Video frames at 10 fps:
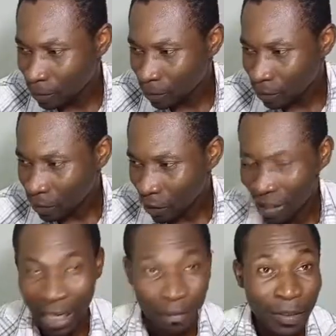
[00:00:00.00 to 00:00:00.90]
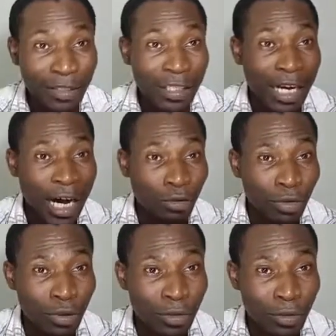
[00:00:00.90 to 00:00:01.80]
It's like building a
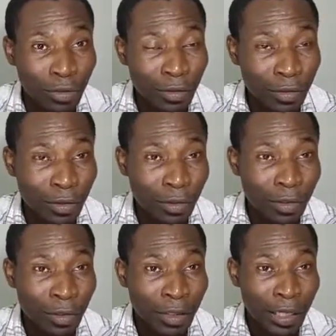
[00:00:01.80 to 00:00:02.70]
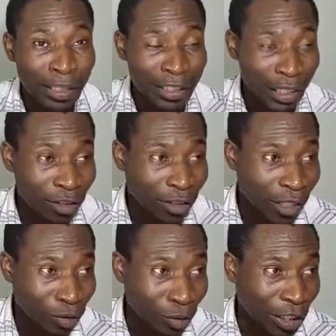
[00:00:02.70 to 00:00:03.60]
house and they tell you that,
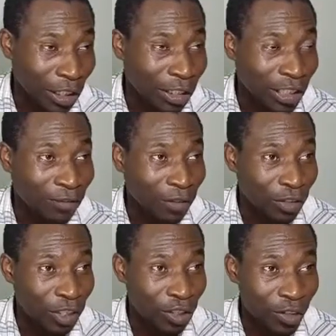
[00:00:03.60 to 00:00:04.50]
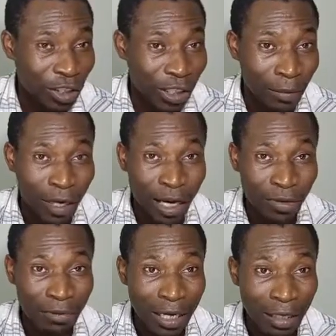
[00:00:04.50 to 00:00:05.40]
okay, this foundation you need about 100
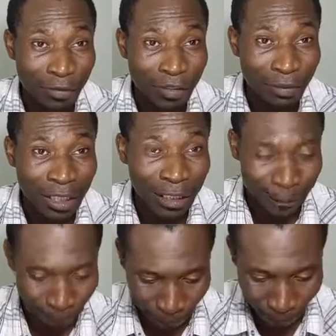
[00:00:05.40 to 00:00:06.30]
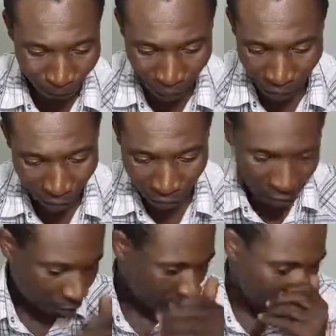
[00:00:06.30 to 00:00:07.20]
bags of cement.
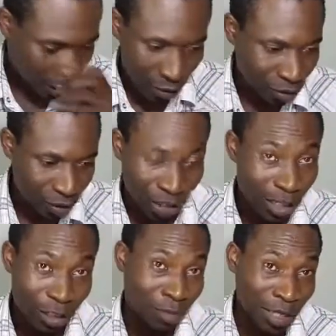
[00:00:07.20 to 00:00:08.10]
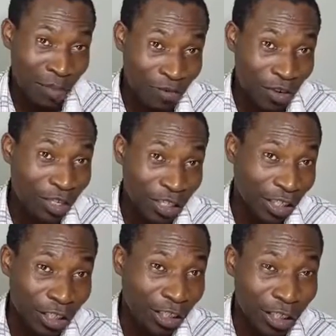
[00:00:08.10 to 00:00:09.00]
And you say that, me, I'm a very
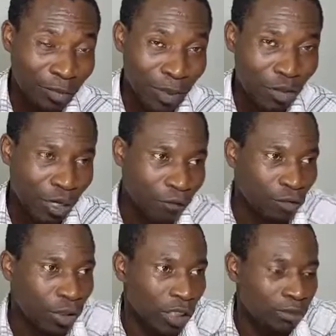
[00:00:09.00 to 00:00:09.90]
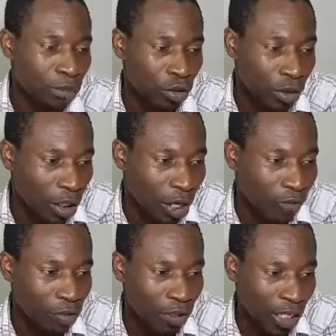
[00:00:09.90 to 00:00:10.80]
intelligent man. You have to
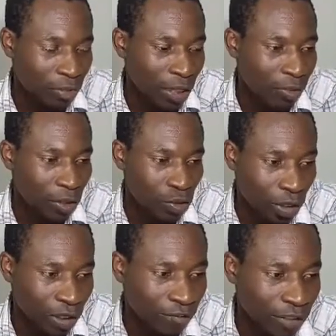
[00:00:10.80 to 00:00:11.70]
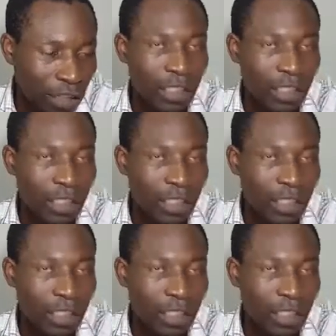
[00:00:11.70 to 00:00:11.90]
dig maybe 20 feet.